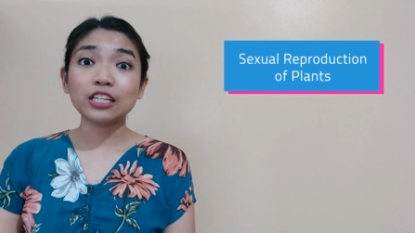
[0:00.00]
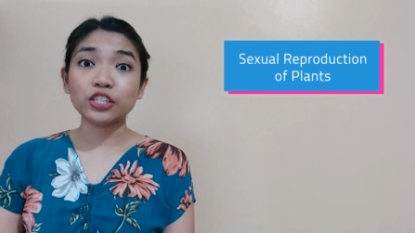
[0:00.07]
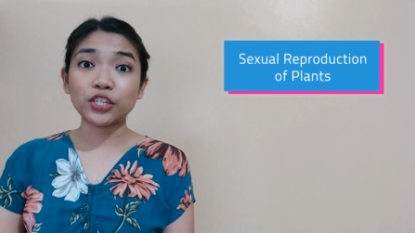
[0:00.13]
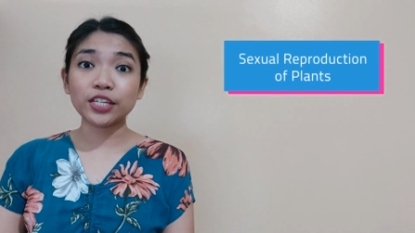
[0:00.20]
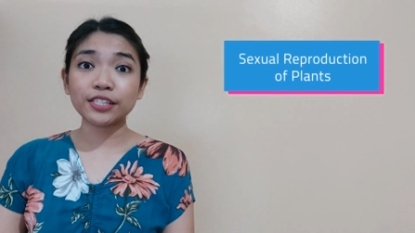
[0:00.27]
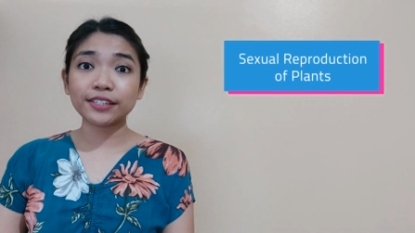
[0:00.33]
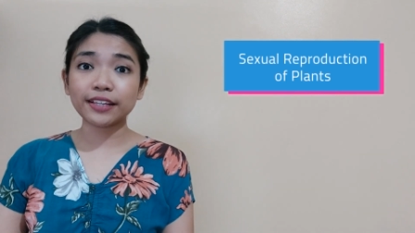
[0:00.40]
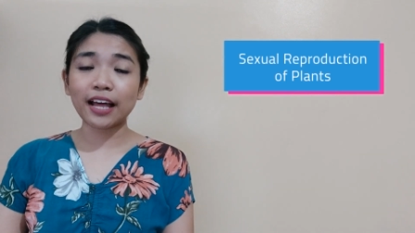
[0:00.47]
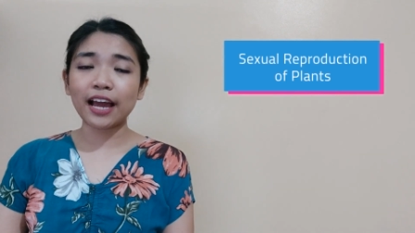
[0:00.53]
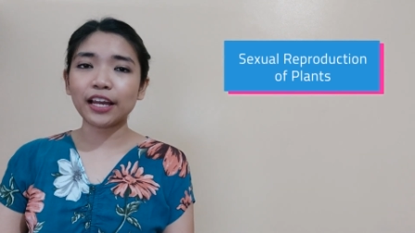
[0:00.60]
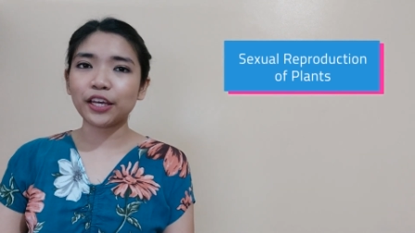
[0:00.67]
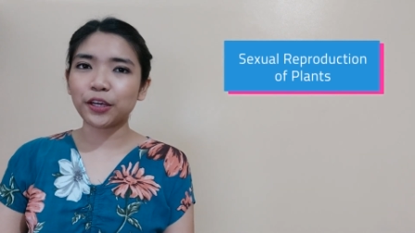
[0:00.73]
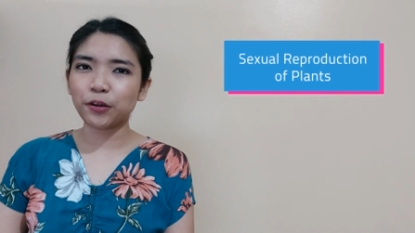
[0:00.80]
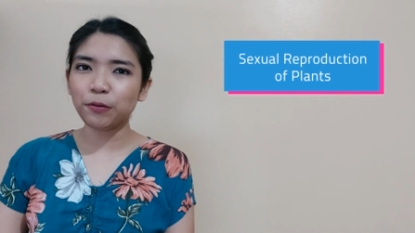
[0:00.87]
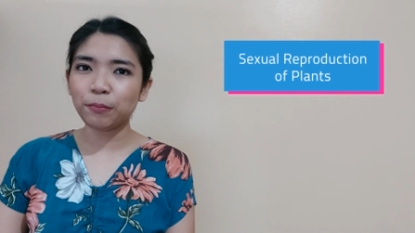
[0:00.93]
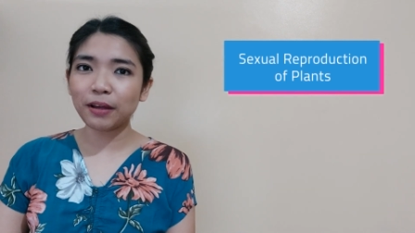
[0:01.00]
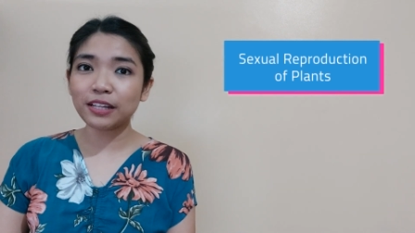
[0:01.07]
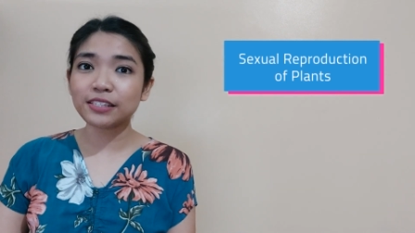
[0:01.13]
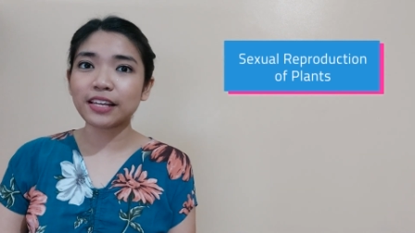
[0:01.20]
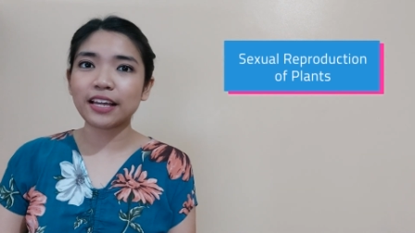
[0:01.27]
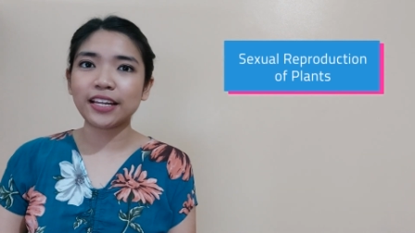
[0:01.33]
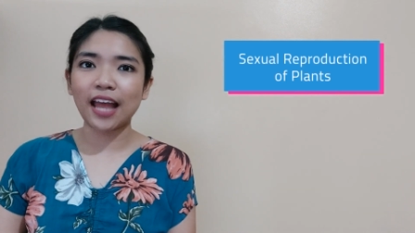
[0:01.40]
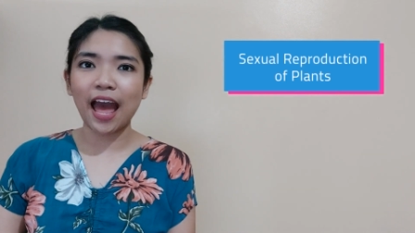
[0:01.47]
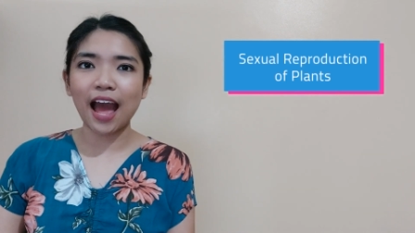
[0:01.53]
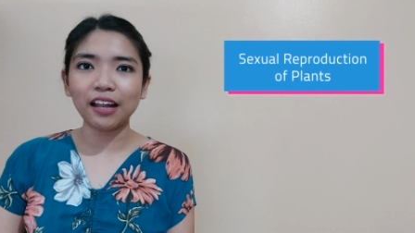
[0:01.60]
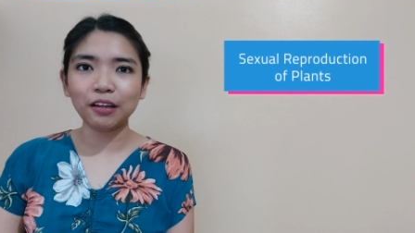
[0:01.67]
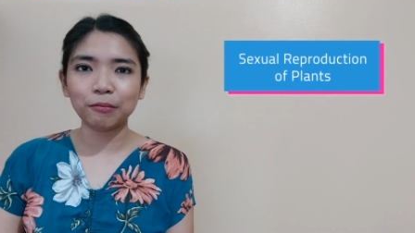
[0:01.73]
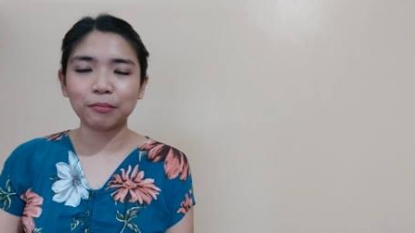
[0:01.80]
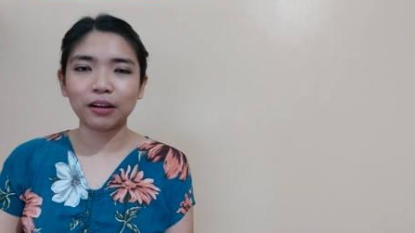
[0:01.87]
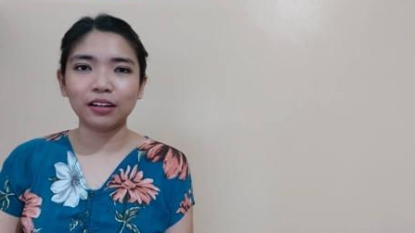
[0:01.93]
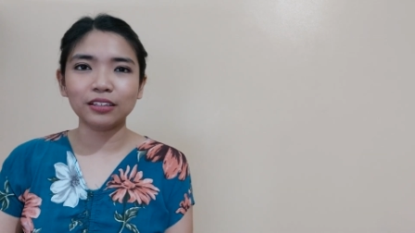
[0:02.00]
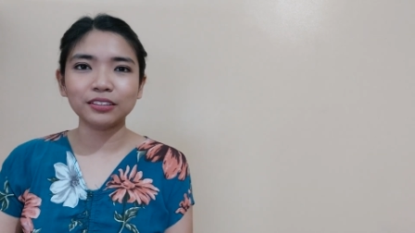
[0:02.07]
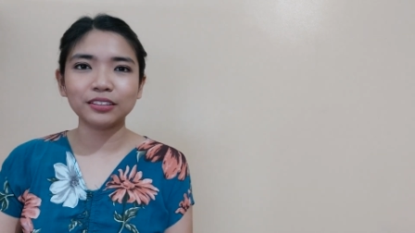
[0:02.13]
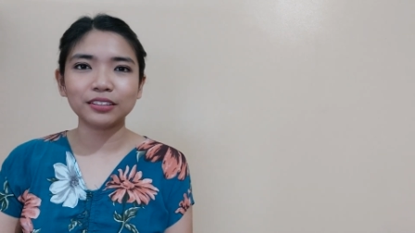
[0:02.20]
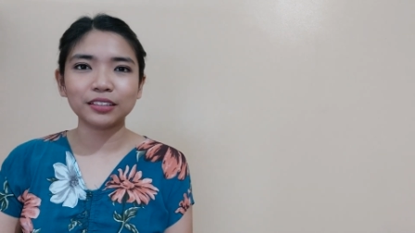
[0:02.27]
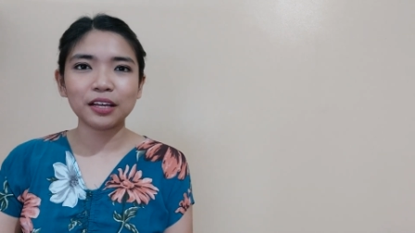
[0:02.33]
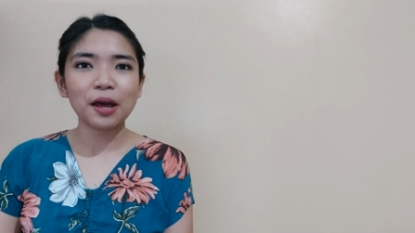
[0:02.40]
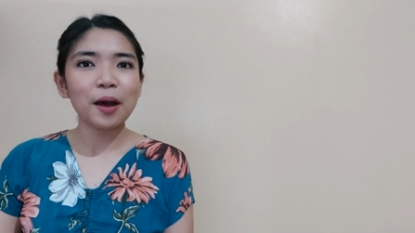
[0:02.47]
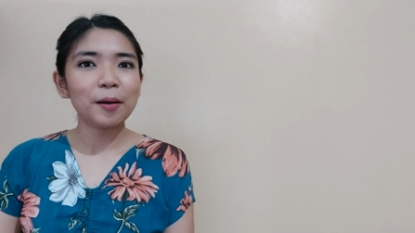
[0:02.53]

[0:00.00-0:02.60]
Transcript: Just like humans and animals,